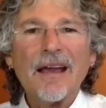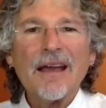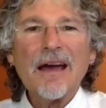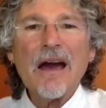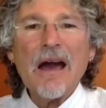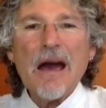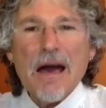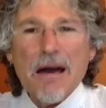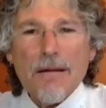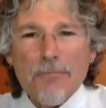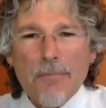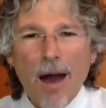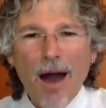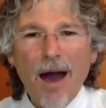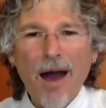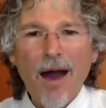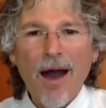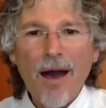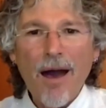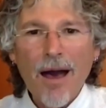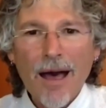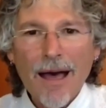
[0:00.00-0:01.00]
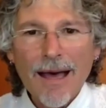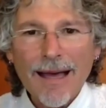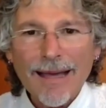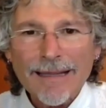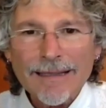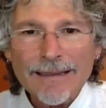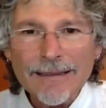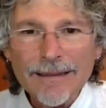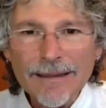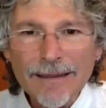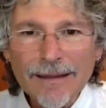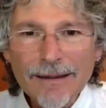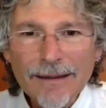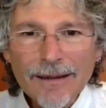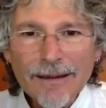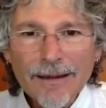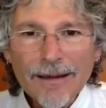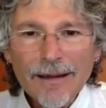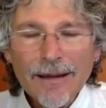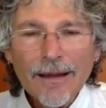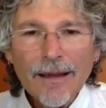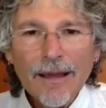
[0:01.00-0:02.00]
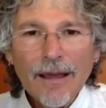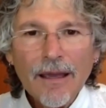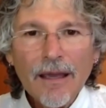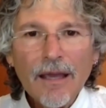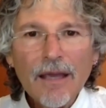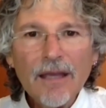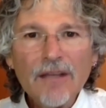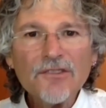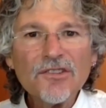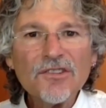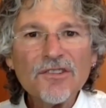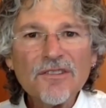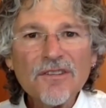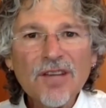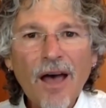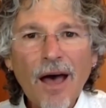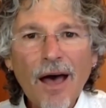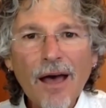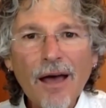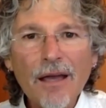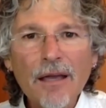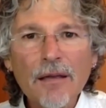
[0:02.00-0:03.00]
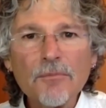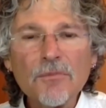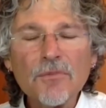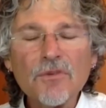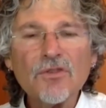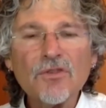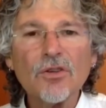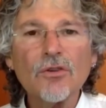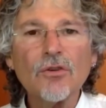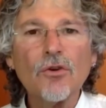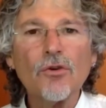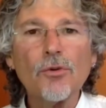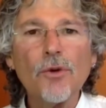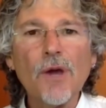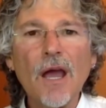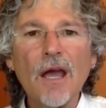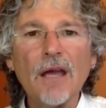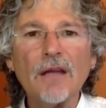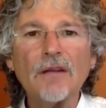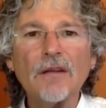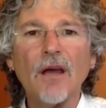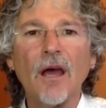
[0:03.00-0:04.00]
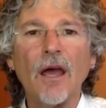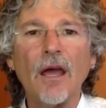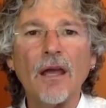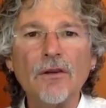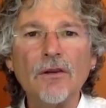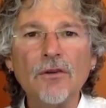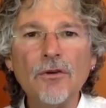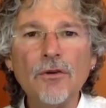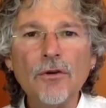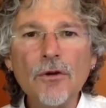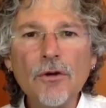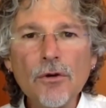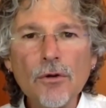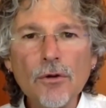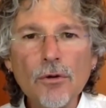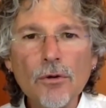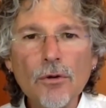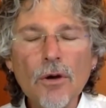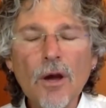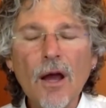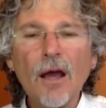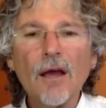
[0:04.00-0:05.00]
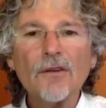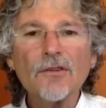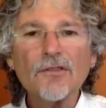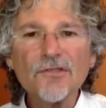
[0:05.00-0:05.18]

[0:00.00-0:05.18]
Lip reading: Come on. It's time to create a new